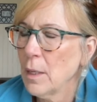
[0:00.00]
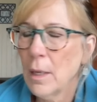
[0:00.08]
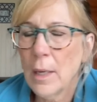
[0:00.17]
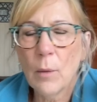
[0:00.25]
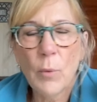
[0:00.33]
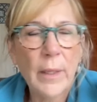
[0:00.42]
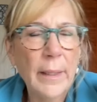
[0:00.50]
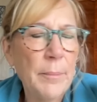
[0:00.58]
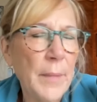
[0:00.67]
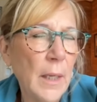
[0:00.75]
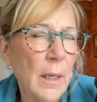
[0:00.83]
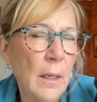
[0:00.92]
and while I'm
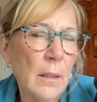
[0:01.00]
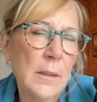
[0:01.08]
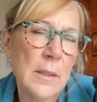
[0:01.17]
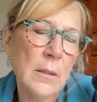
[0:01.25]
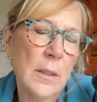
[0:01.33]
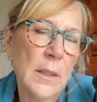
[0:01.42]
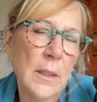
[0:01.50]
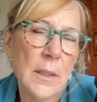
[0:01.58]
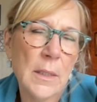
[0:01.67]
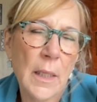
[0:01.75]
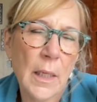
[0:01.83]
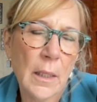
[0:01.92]
there, let's look at the
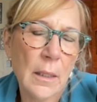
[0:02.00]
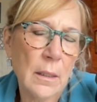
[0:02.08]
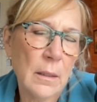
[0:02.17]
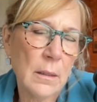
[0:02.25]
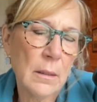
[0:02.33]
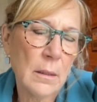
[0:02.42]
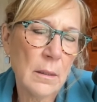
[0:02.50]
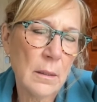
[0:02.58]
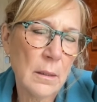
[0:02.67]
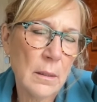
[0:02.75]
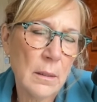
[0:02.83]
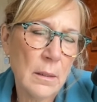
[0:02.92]
tech
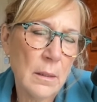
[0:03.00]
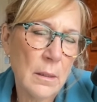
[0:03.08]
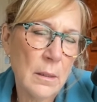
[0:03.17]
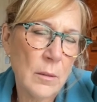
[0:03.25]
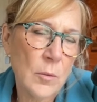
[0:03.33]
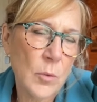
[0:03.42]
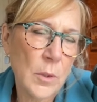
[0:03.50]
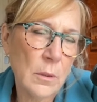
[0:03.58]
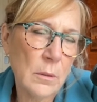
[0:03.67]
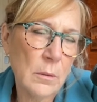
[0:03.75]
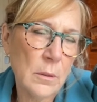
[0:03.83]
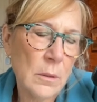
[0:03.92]

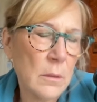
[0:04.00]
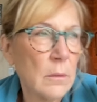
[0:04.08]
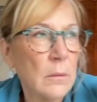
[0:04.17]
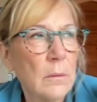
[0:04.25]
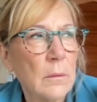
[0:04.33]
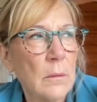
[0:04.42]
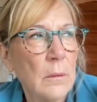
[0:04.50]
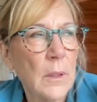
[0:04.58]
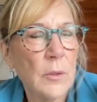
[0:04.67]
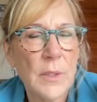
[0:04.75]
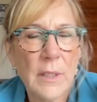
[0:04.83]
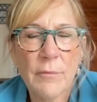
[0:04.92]
world.
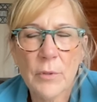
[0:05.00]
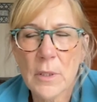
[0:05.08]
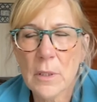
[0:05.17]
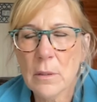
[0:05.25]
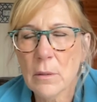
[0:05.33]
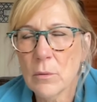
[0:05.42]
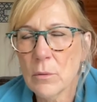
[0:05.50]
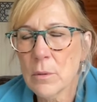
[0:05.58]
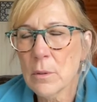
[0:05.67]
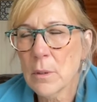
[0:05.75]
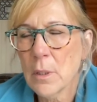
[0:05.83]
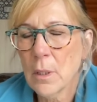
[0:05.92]
No, San
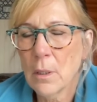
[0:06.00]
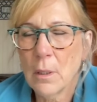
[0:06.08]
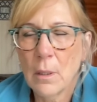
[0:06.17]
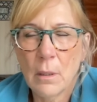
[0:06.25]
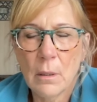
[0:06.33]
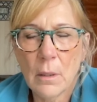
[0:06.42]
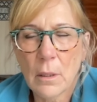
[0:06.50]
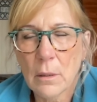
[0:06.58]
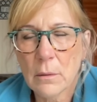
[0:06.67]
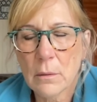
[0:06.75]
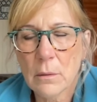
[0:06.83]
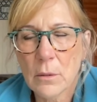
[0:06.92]
Francisco's oh,
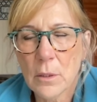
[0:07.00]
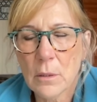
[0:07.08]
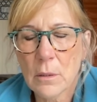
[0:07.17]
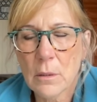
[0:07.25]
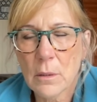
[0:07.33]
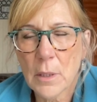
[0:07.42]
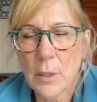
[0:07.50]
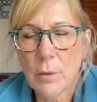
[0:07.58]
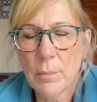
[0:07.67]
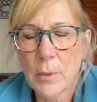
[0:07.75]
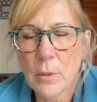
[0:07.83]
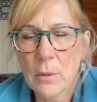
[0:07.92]
just
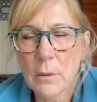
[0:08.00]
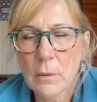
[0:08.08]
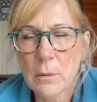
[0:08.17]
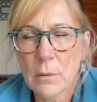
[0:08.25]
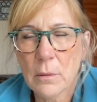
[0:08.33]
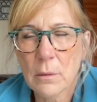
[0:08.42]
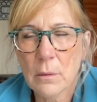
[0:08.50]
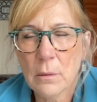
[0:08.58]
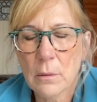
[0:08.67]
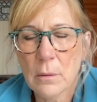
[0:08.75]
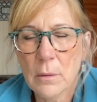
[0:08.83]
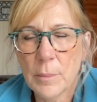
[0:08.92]
terrible.
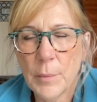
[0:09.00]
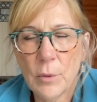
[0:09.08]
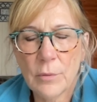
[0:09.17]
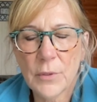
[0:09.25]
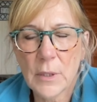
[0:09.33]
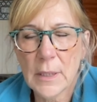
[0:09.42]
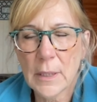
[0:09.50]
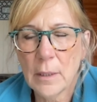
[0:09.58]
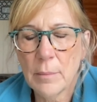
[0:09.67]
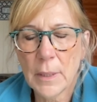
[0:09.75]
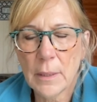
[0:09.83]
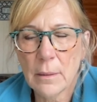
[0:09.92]
It's a beautiful city,
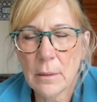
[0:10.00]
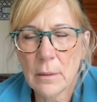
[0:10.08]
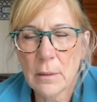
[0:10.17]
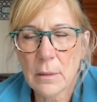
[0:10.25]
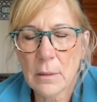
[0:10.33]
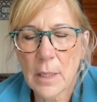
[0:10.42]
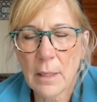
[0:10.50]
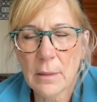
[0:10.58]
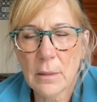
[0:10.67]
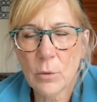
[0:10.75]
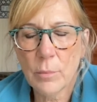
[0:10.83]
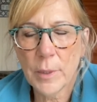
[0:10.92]
but it's had
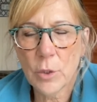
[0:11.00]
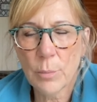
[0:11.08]
so much